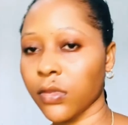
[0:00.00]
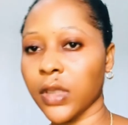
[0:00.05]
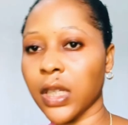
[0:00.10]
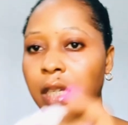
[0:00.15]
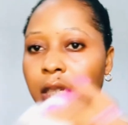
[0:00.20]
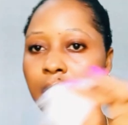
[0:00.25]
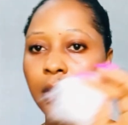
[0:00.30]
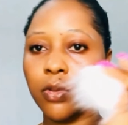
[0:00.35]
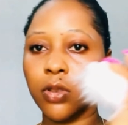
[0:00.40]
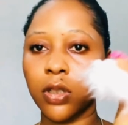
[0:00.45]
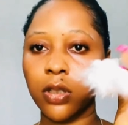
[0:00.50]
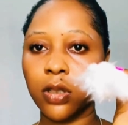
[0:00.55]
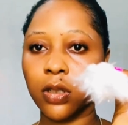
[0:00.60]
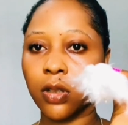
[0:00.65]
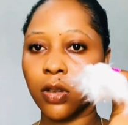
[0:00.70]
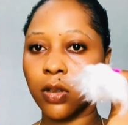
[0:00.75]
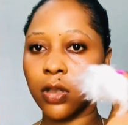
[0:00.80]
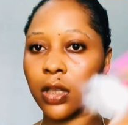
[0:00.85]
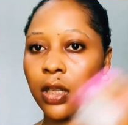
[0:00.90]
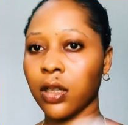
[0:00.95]
So I'll just
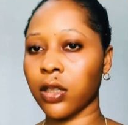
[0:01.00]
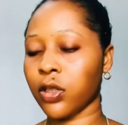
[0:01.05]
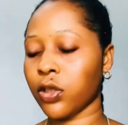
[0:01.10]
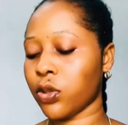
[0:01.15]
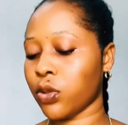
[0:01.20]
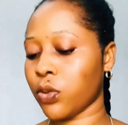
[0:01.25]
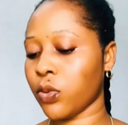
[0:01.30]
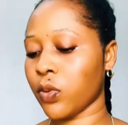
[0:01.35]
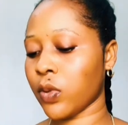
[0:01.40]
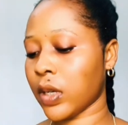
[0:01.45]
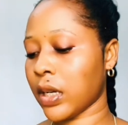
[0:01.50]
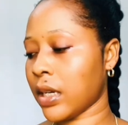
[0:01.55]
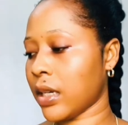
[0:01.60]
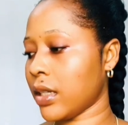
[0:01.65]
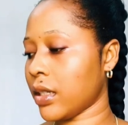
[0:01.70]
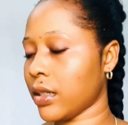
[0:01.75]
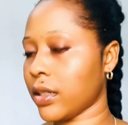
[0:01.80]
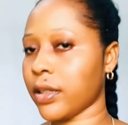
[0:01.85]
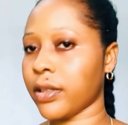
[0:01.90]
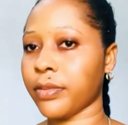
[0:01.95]
cut a little
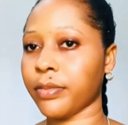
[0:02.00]
and